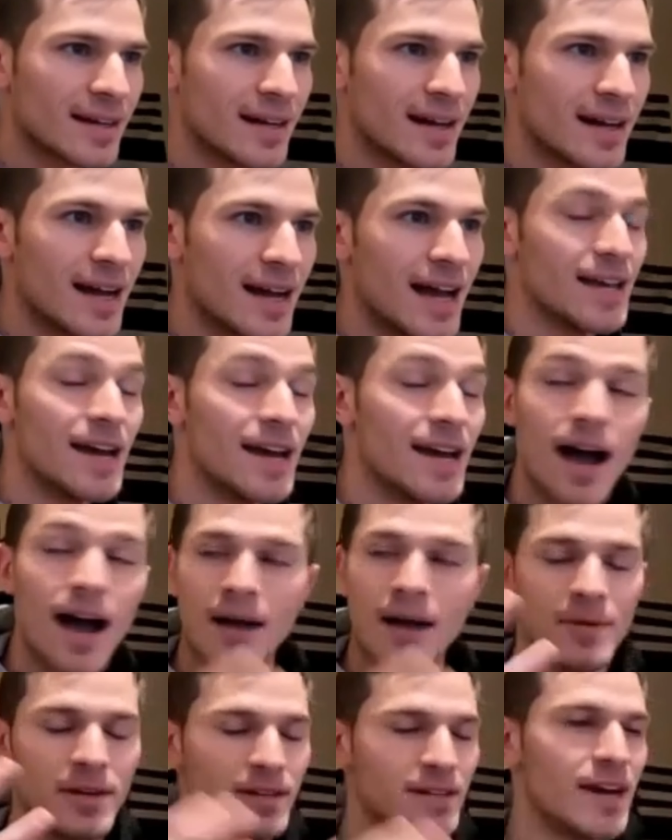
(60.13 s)
Yeah. I
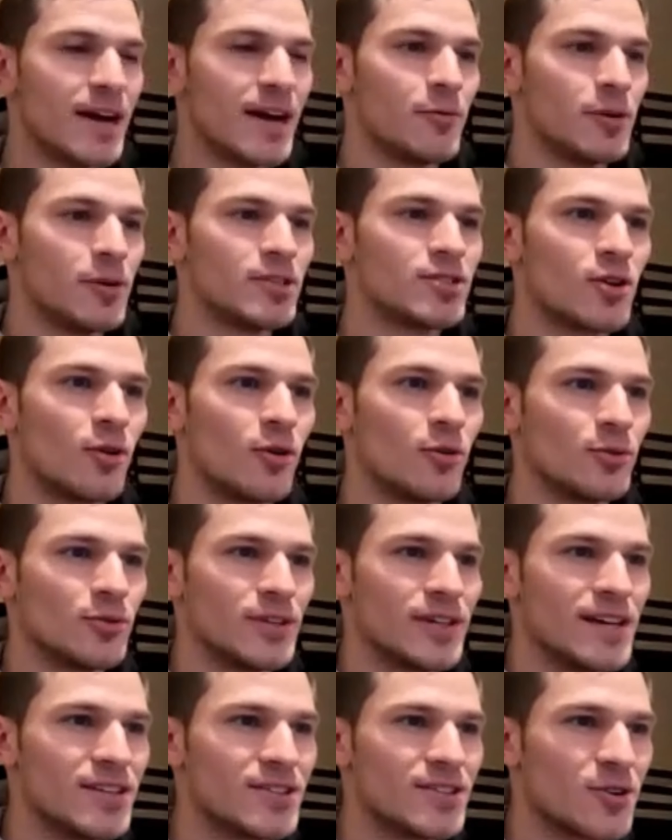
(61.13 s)
mean, yeah, it's cold.
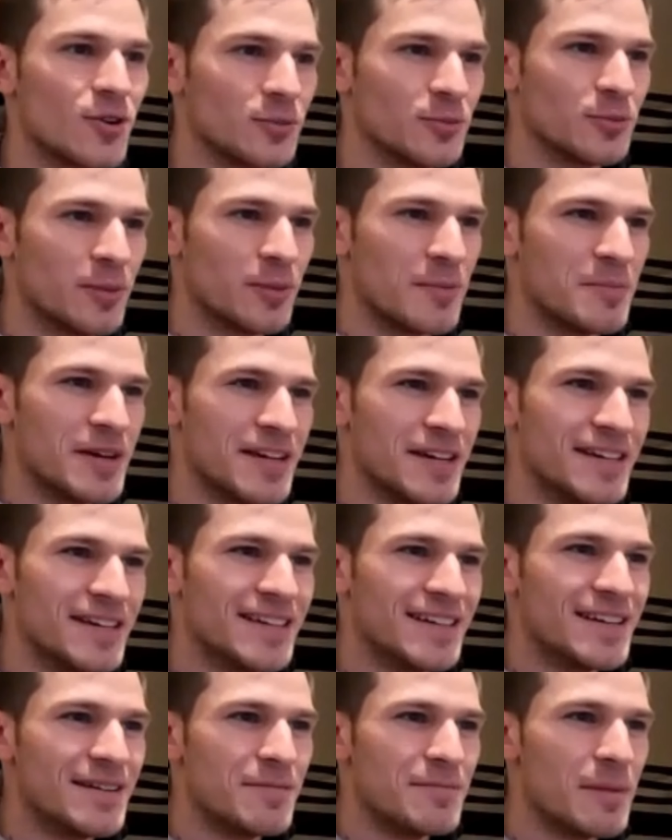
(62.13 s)
It's cold by me.
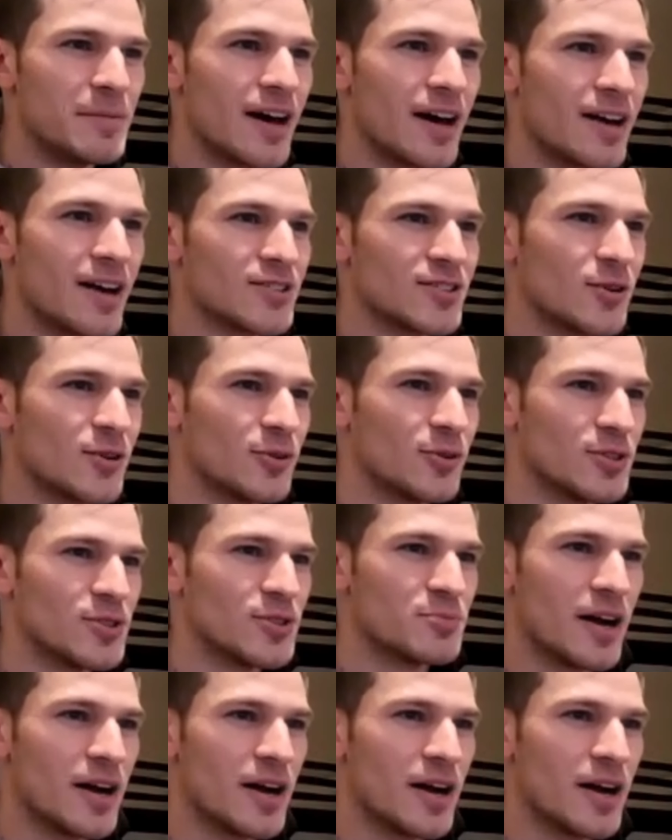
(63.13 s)
Maybe not as cold as by